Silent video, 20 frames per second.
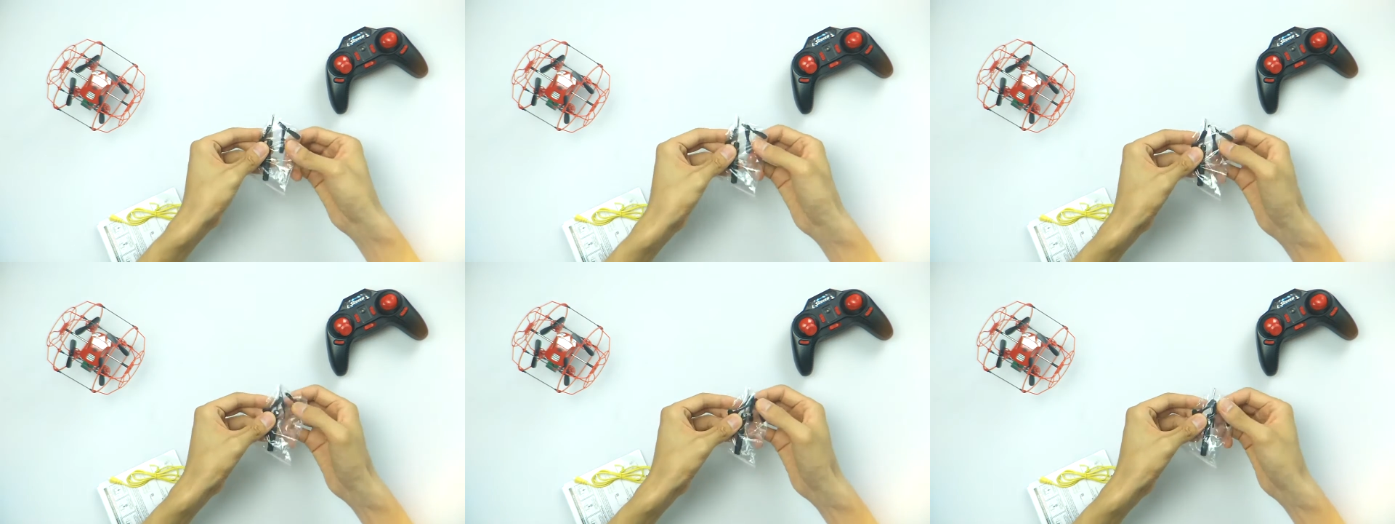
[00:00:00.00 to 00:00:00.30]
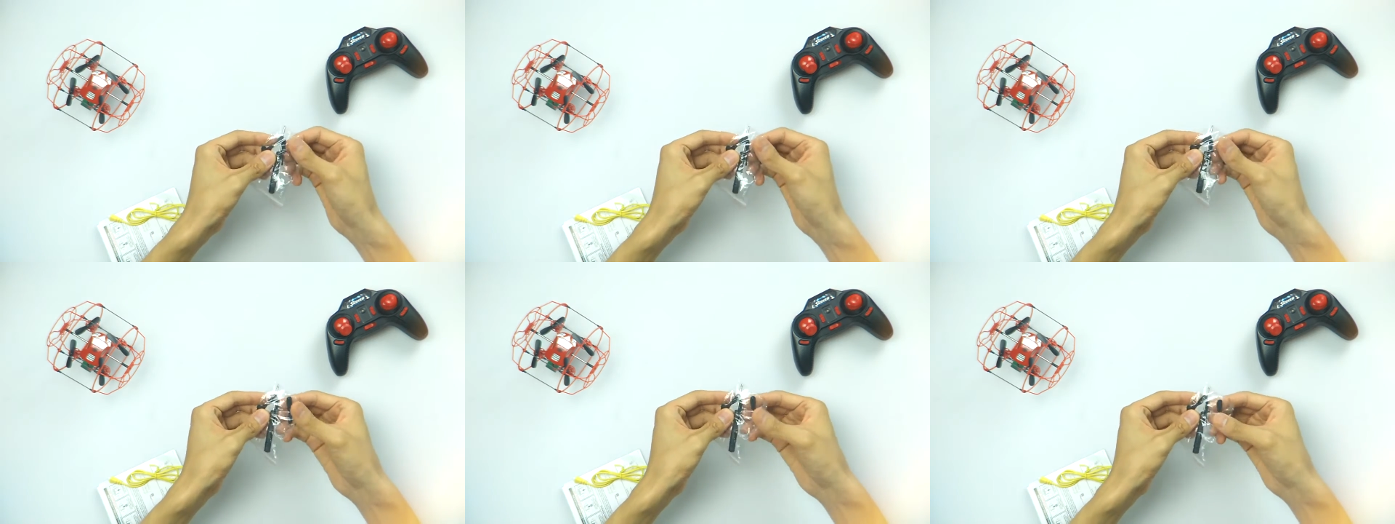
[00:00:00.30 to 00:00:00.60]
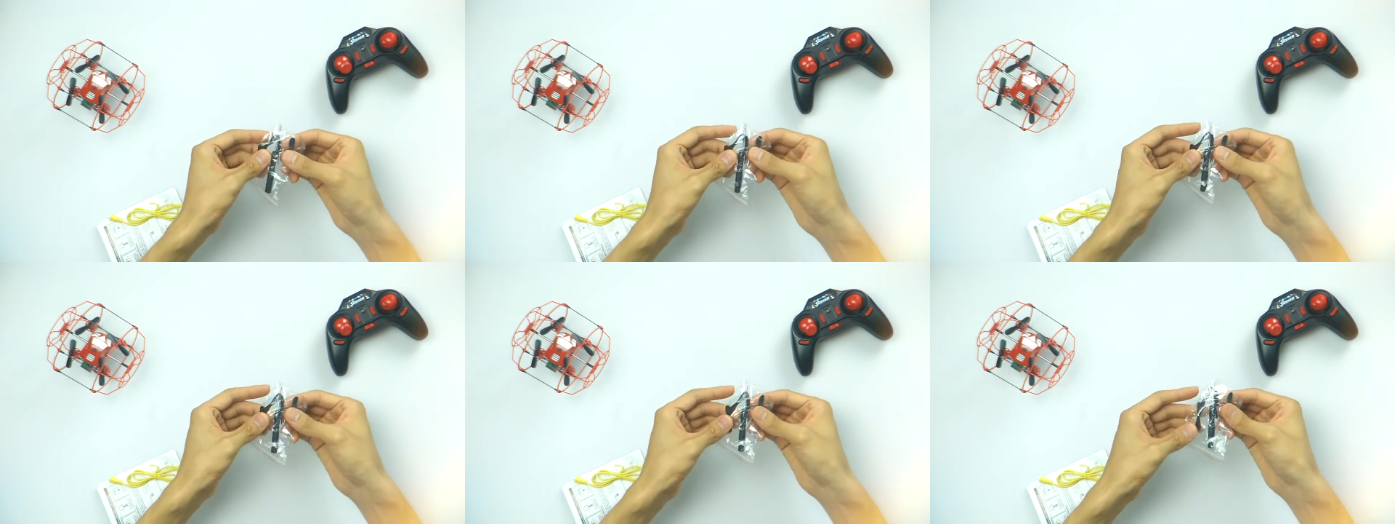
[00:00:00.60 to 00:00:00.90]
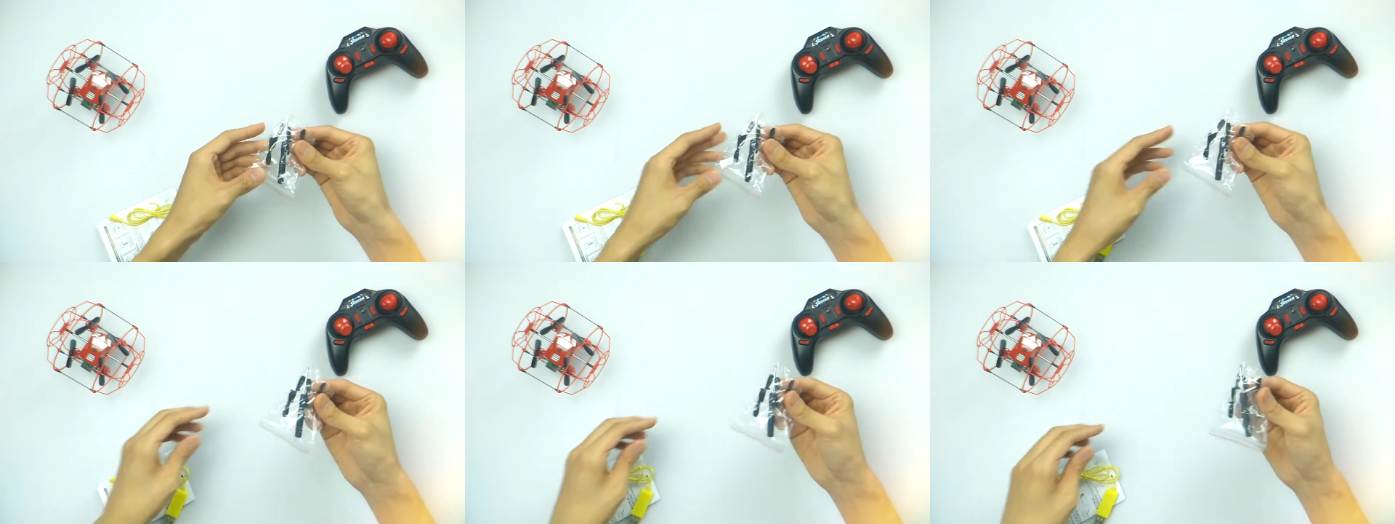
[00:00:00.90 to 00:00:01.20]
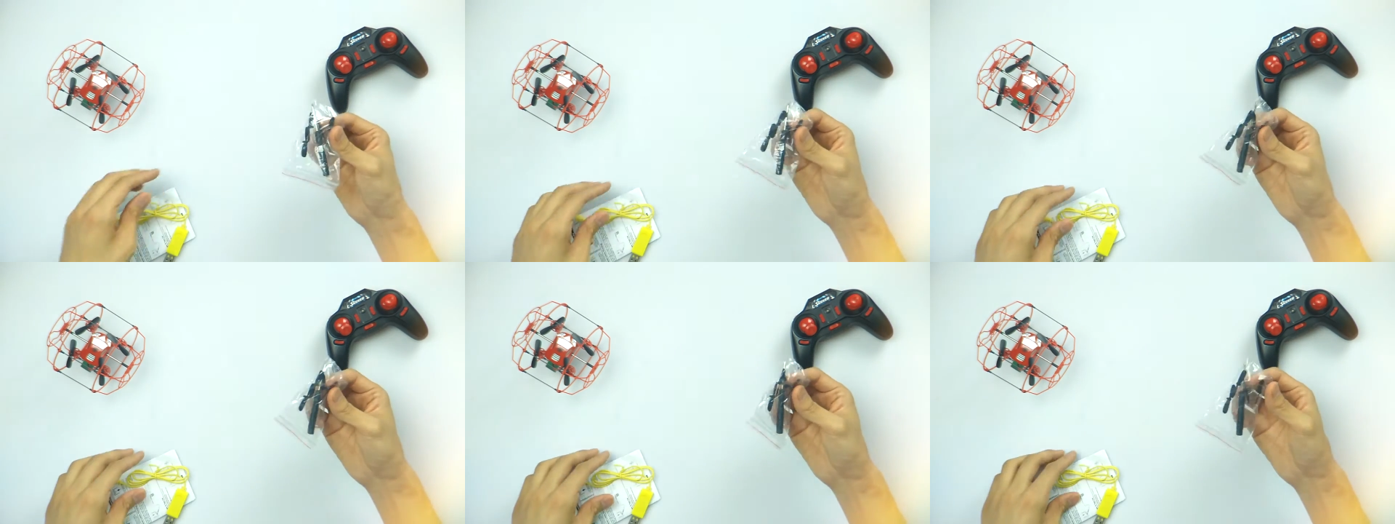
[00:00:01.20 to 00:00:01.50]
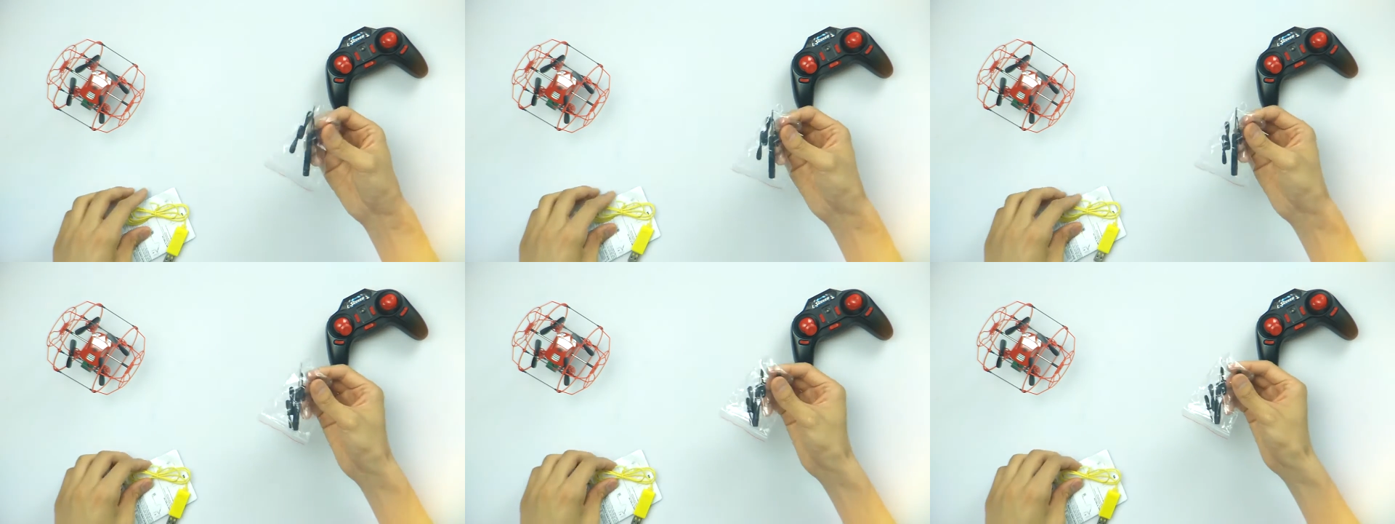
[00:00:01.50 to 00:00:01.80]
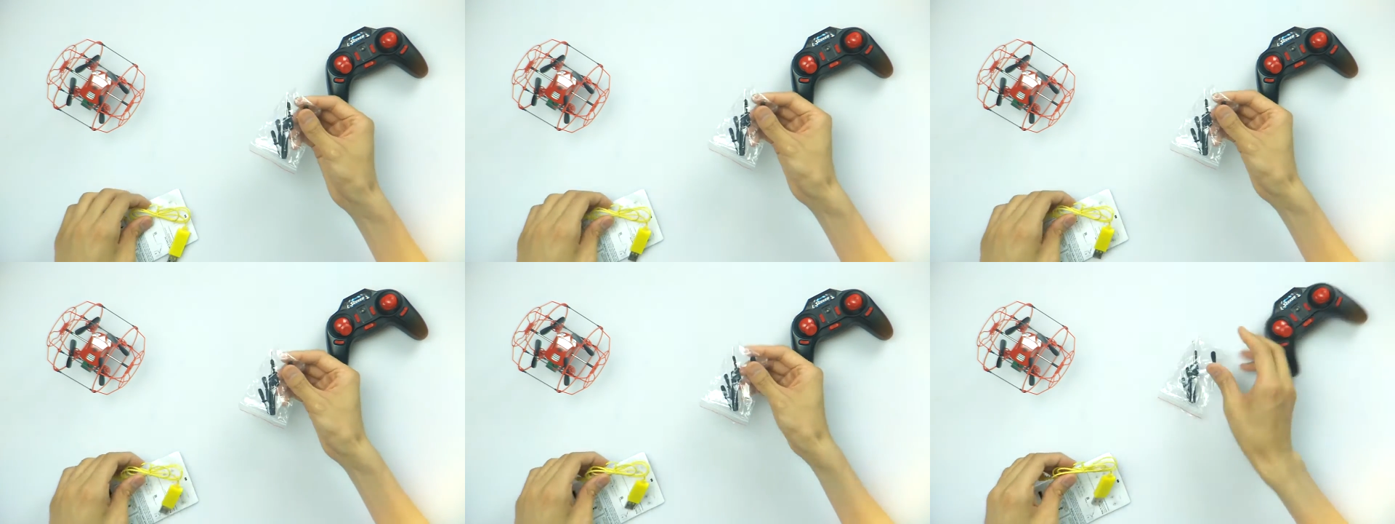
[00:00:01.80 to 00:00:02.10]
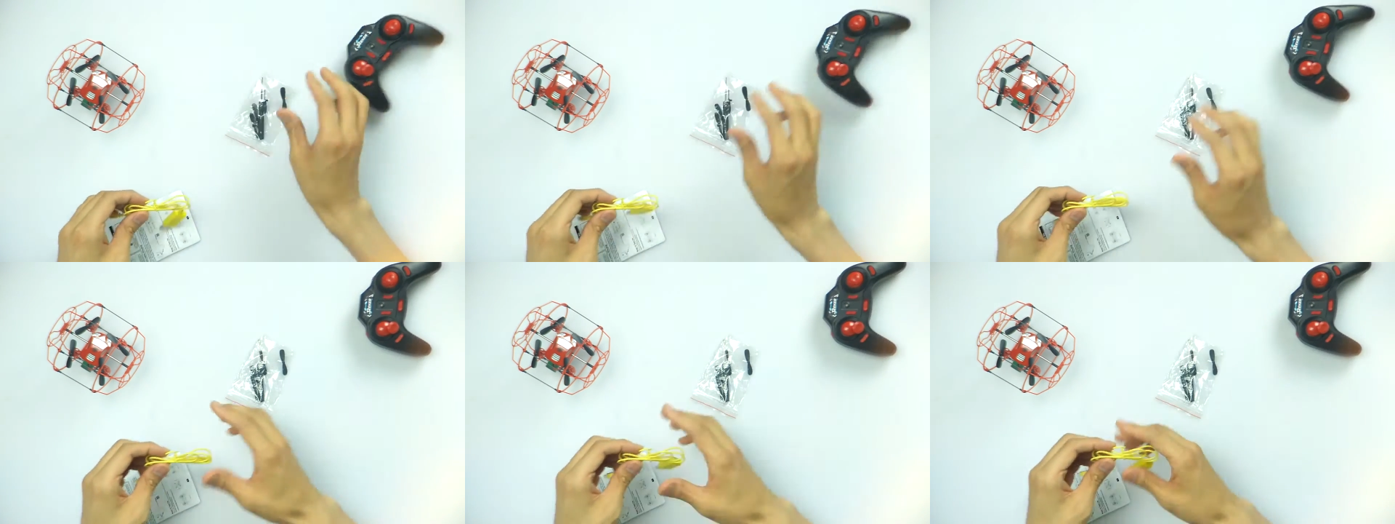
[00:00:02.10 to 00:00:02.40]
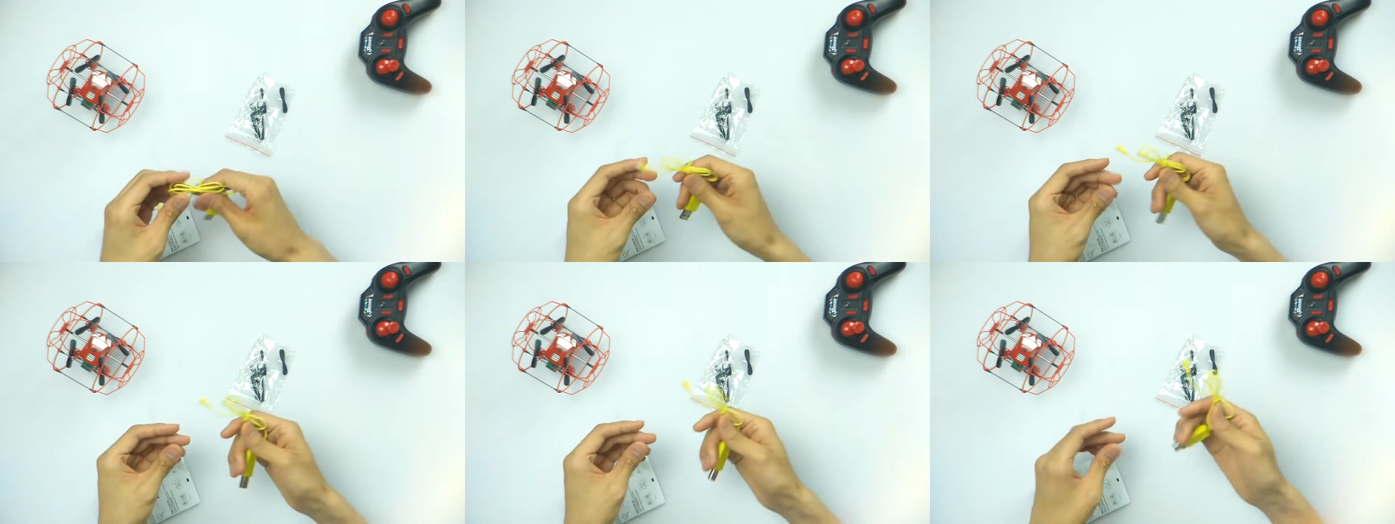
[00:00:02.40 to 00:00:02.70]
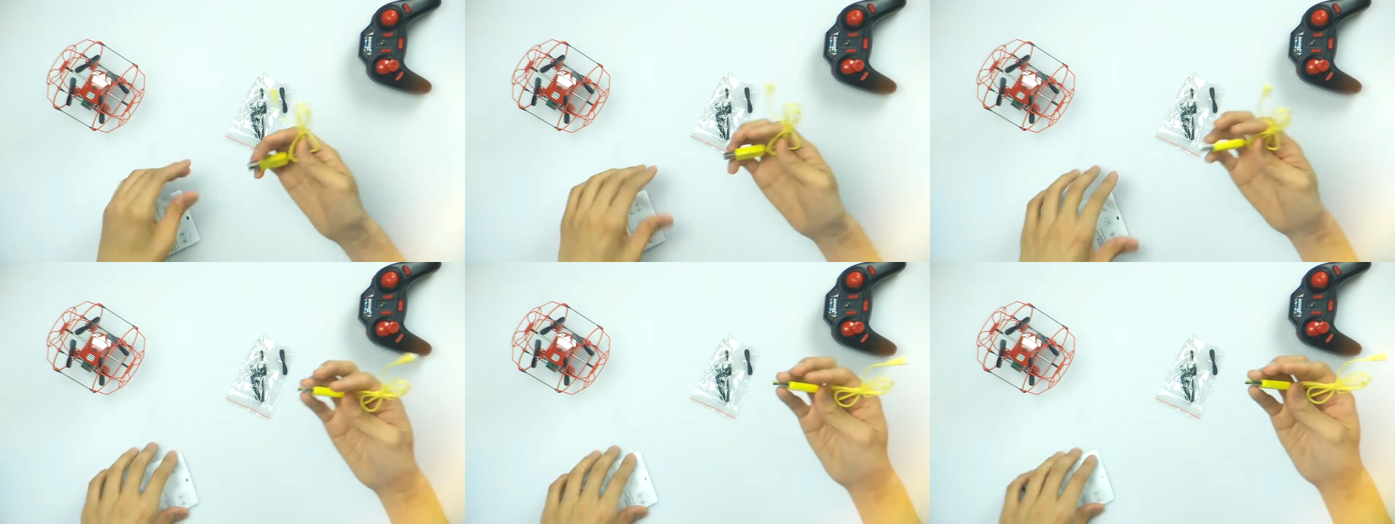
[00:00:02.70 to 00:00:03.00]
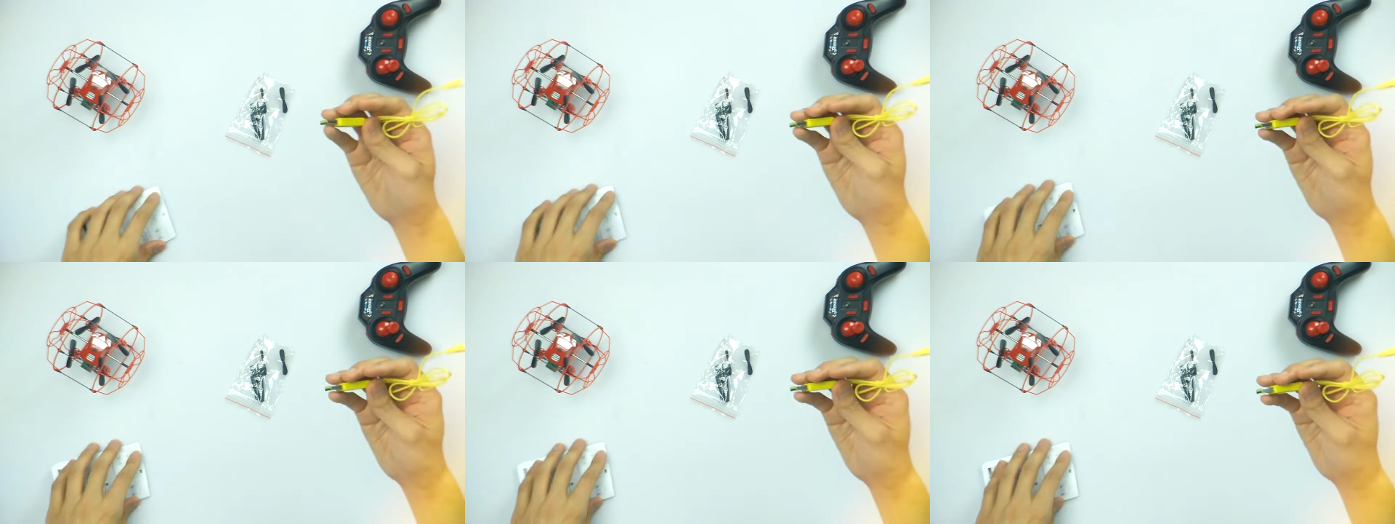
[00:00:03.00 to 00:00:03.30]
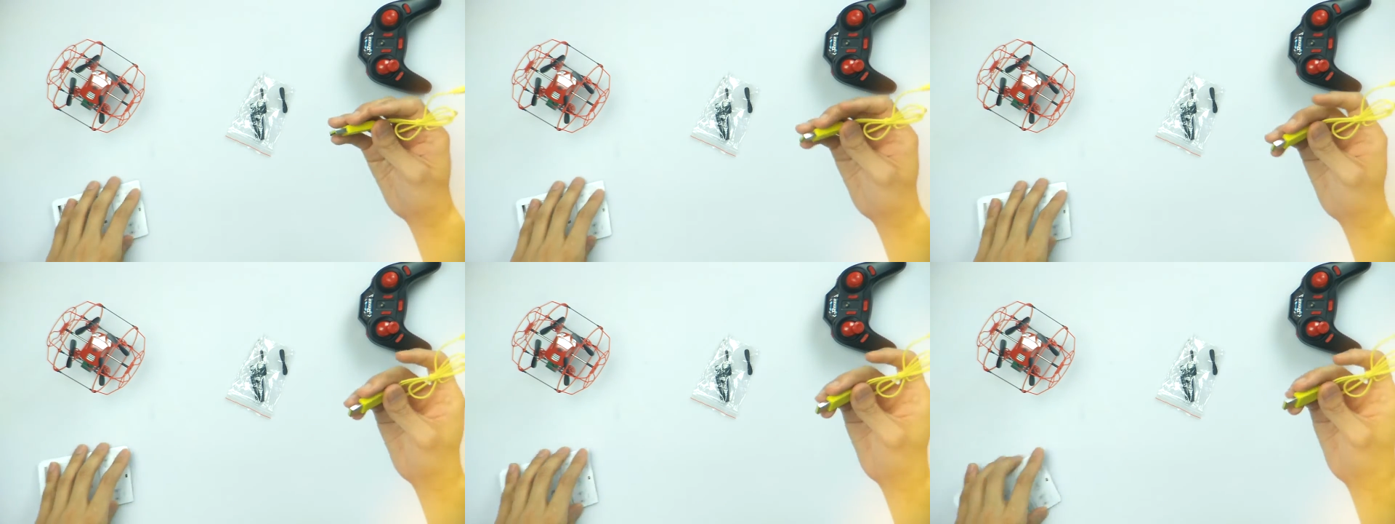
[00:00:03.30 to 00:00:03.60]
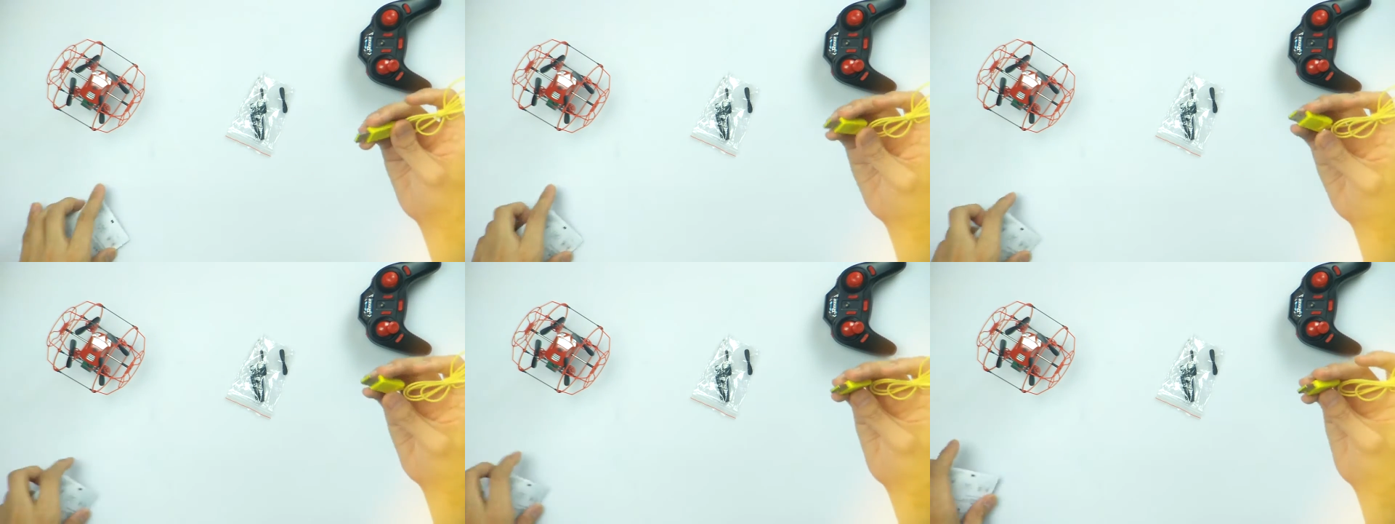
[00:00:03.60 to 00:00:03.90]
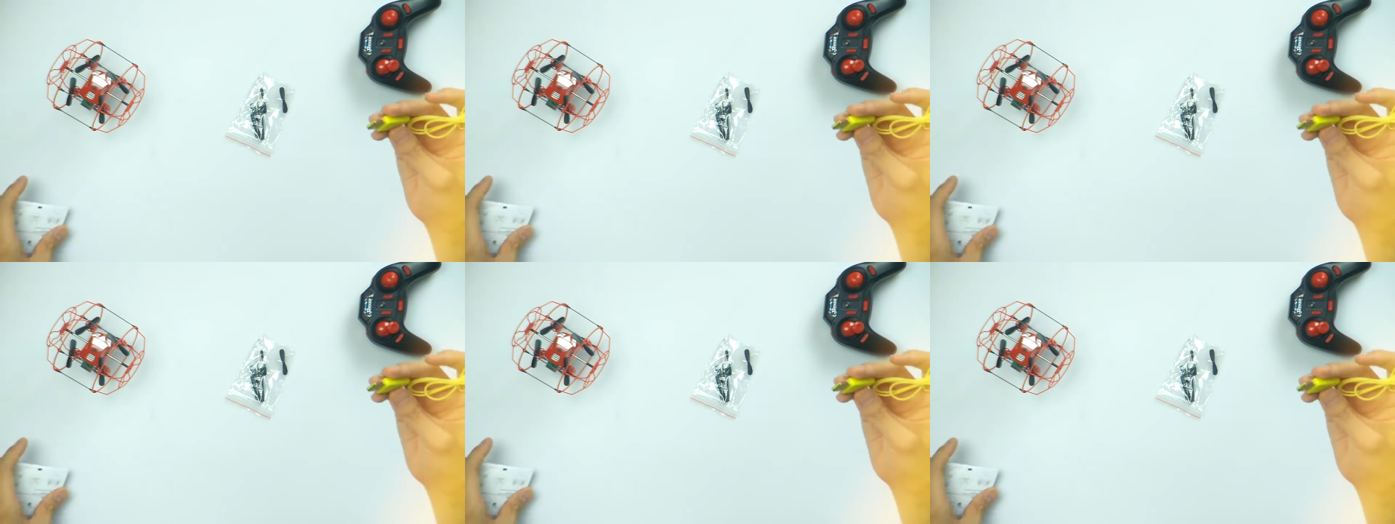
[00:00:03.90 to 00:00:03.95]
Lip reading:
(no speaker visible)